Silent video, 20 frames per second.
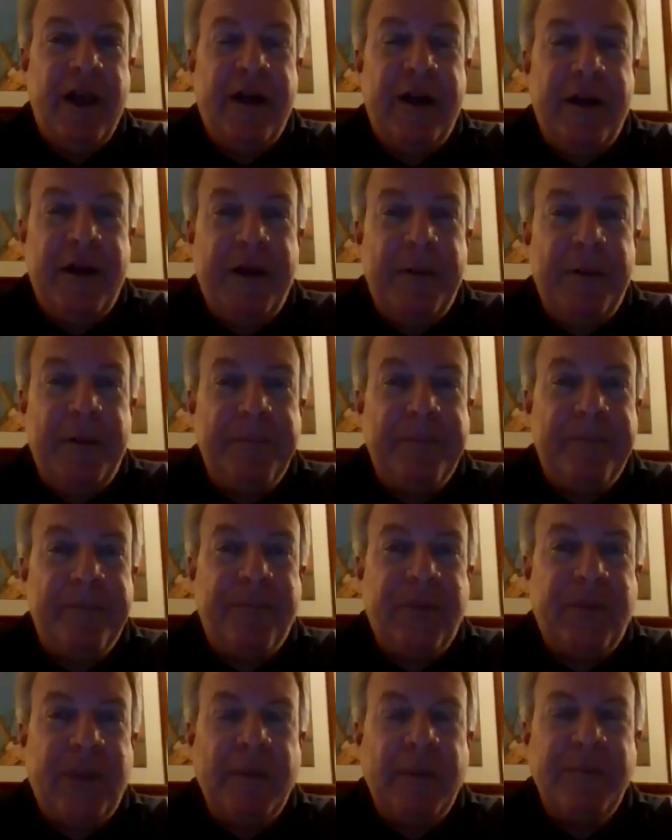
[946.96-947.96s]
I'm
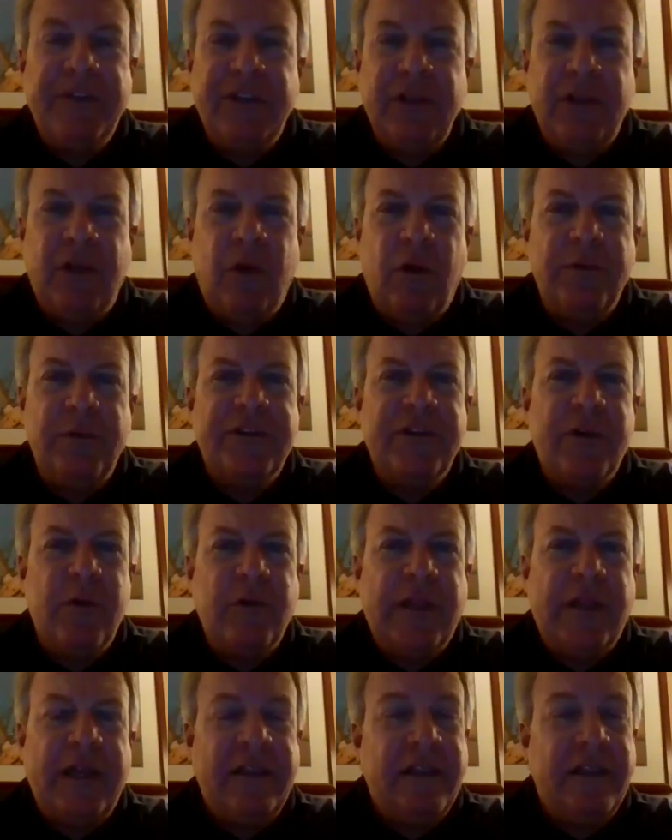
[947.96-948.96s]
still old
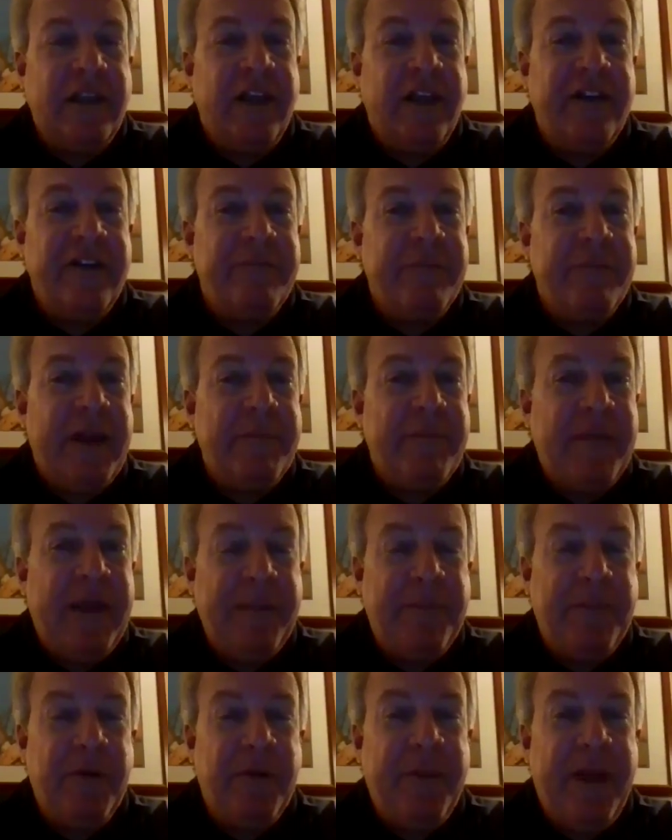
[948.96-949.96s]
school. I love my
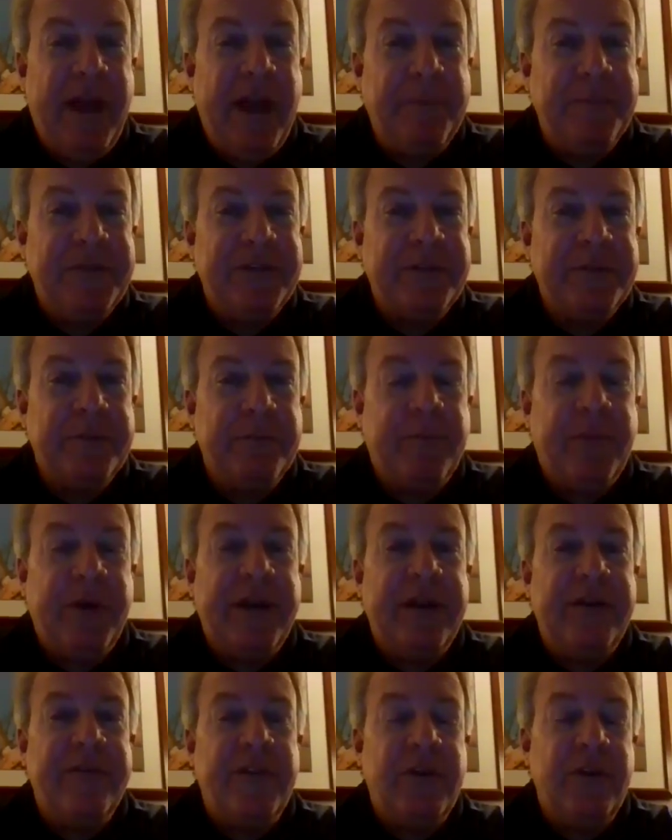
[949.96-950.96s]
paper maps, but
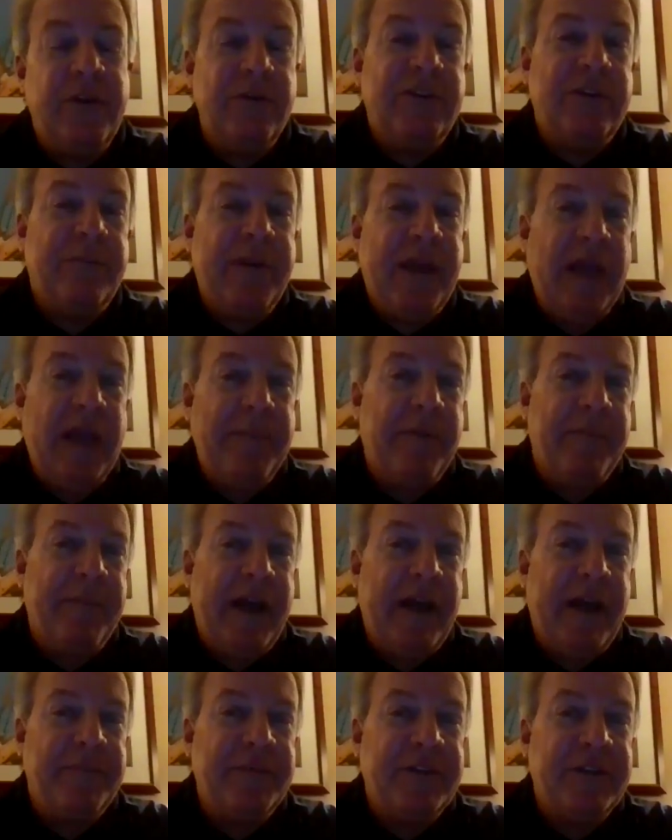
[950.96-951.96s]
if you use the paper
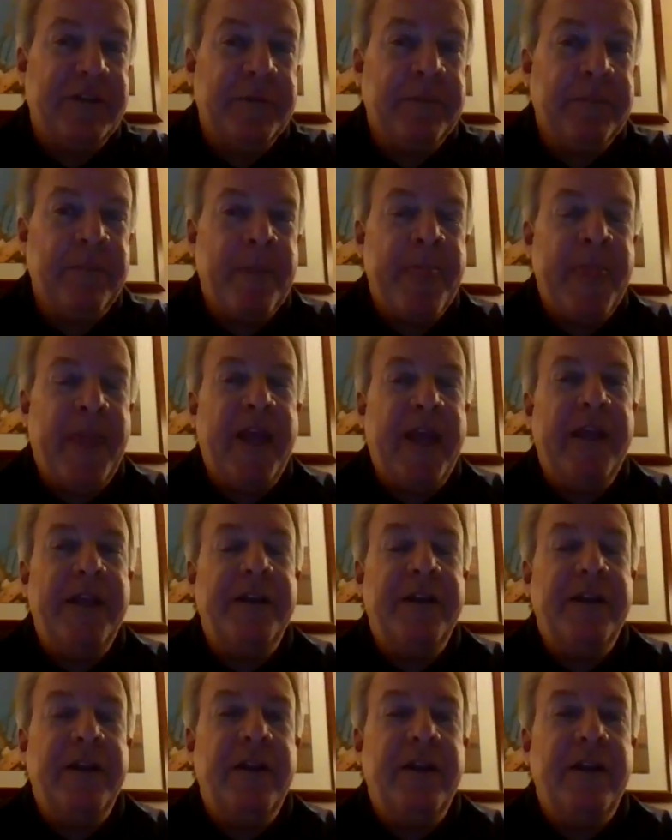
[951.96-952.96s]
maps
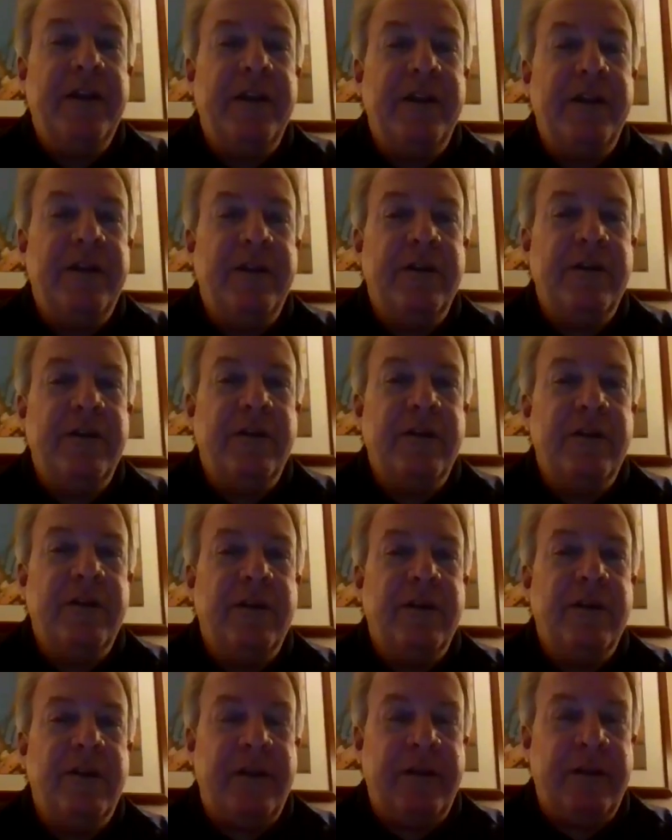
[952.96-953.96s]
in
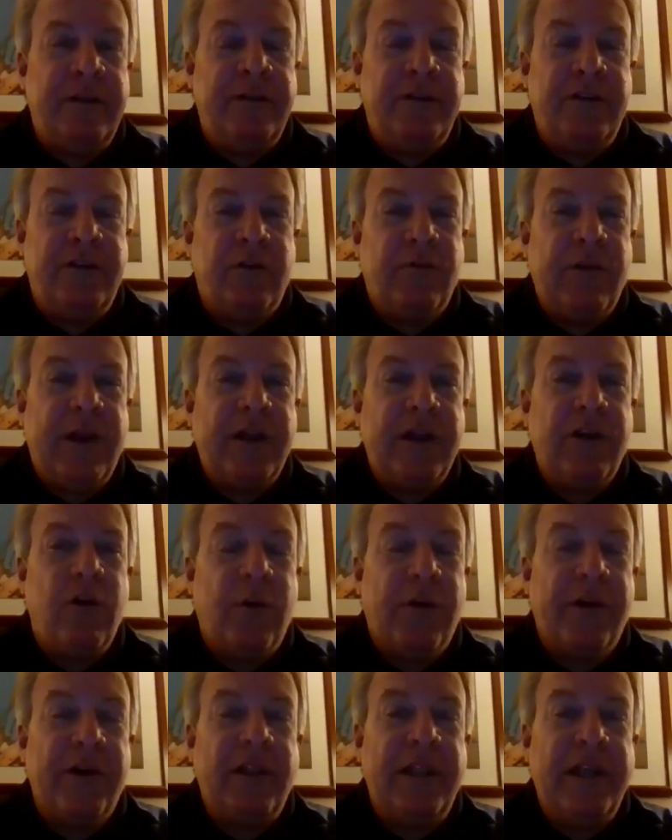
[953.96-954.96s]
direct
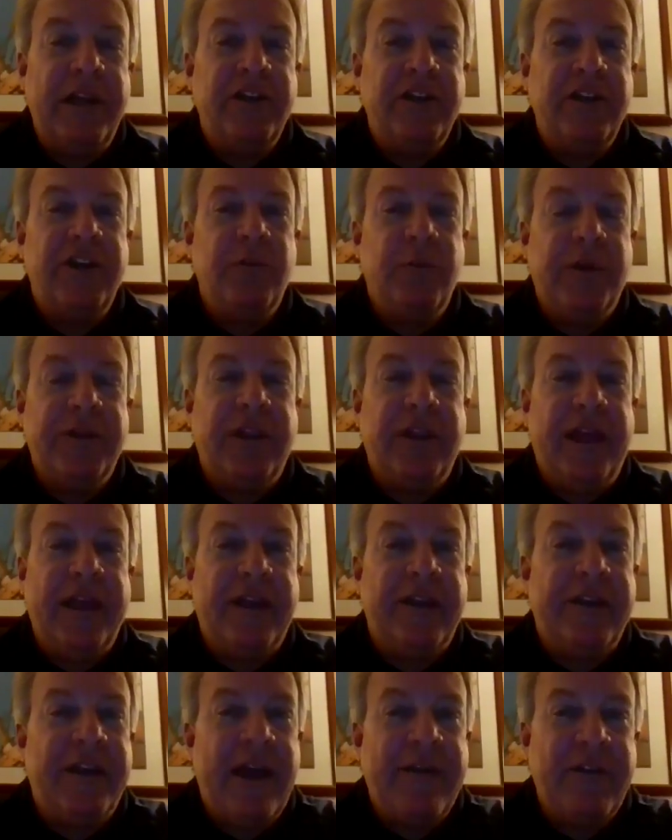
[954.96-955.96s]
correlation with
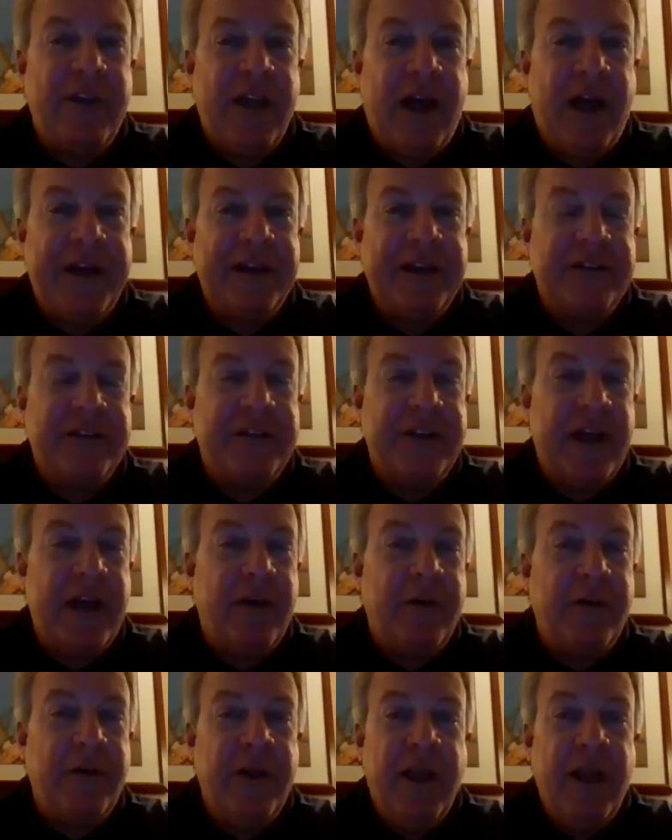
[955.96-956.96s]
like a Navionics
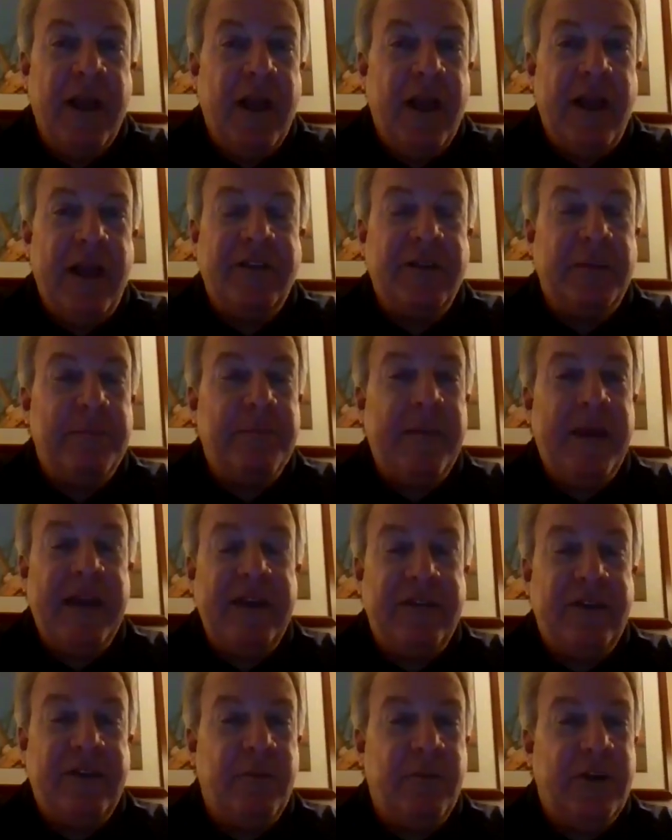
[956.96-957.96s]
now, it's
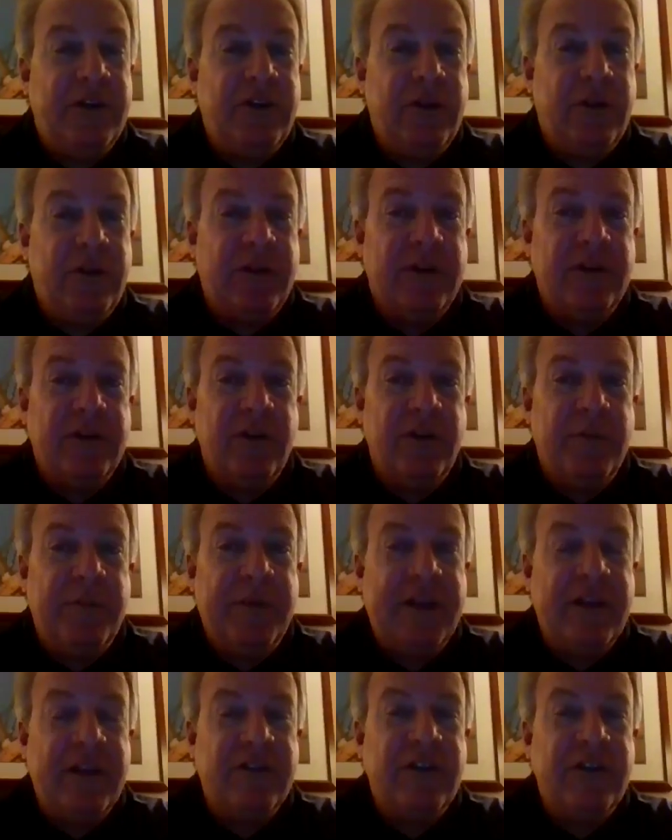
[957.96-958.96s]
amazing what you can do,
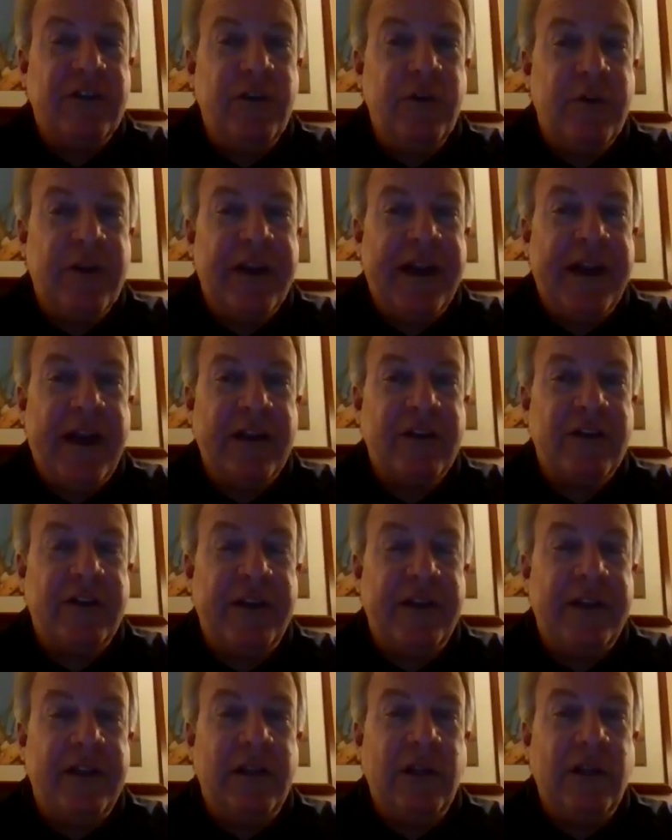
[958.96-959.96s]
because you can
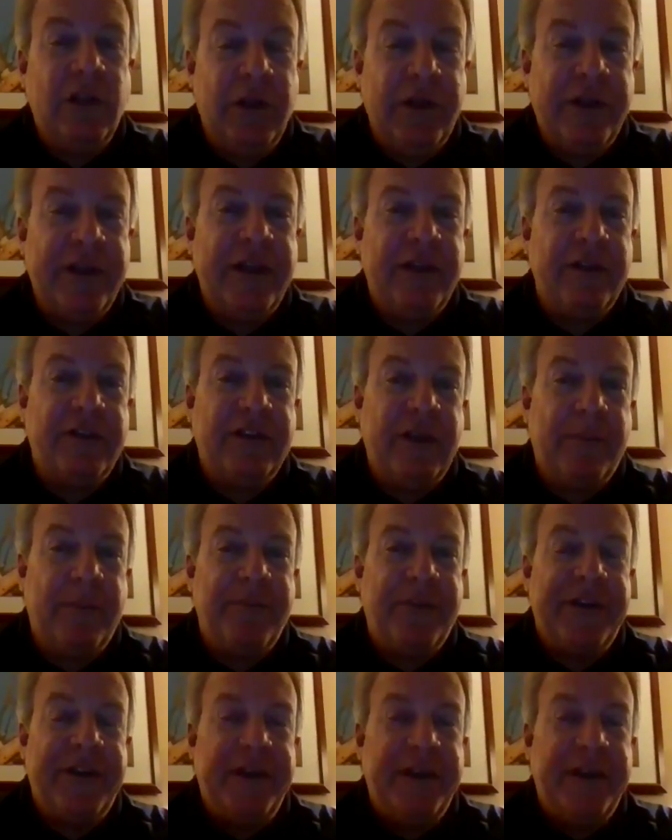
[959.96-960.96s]
actually look at
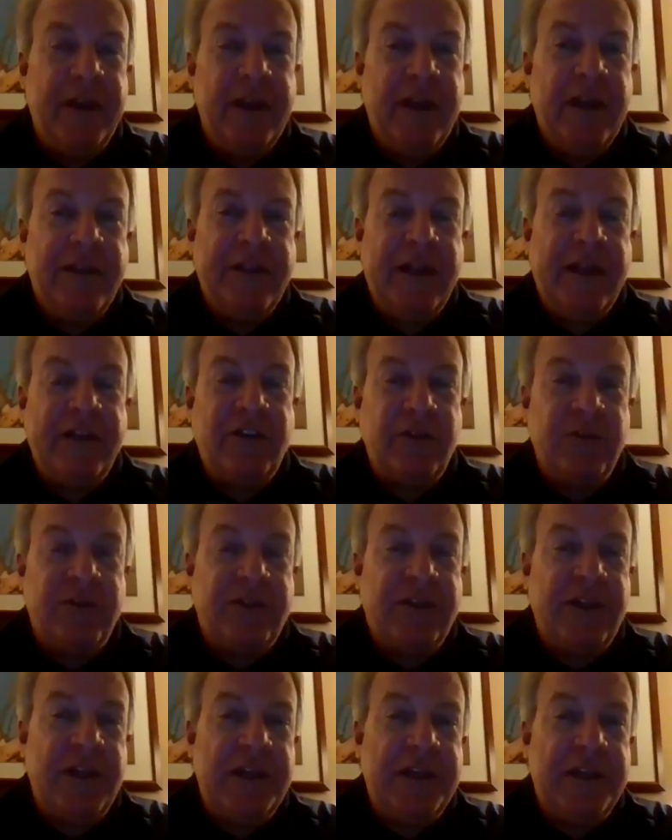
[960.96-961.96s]
something that you're
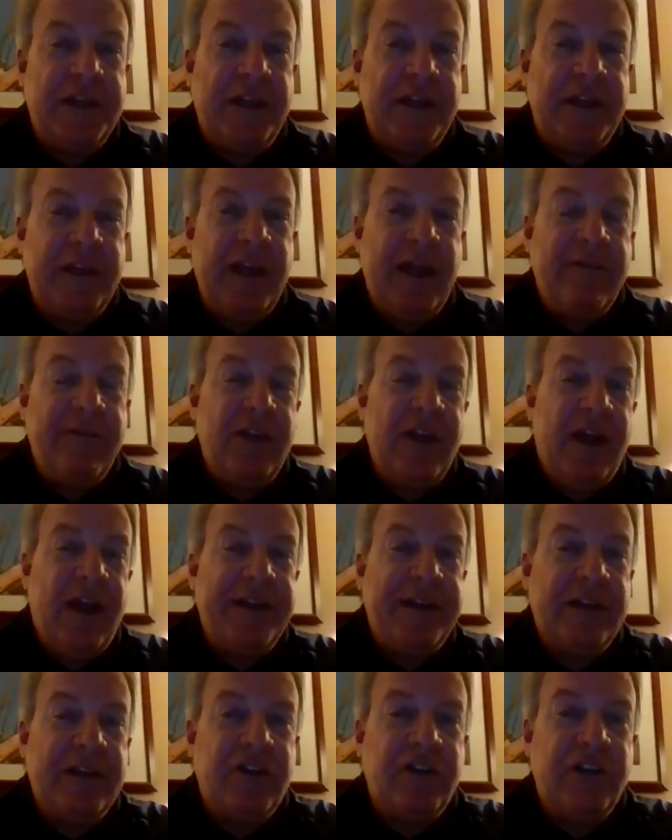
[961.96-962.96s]
seeing on the
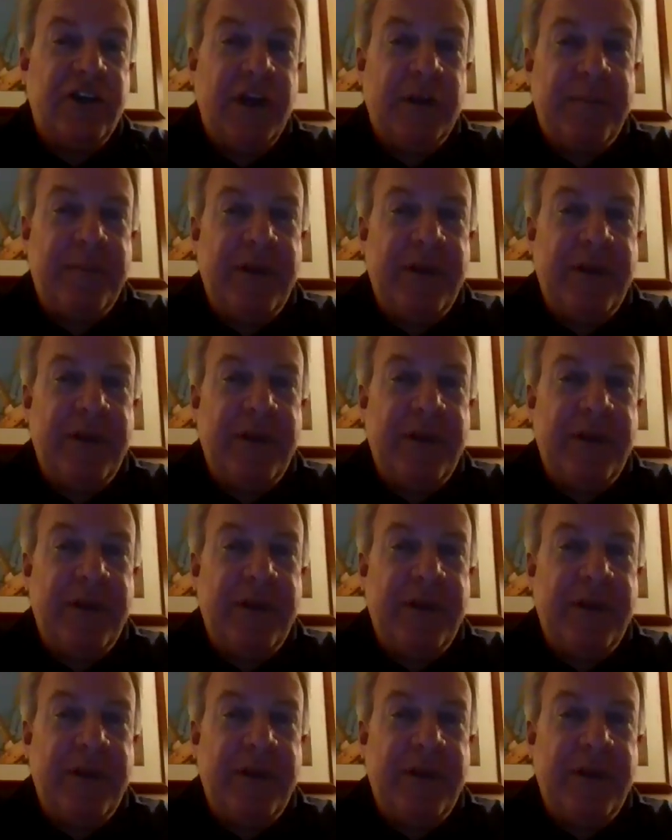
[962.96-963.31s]
Navionics chip,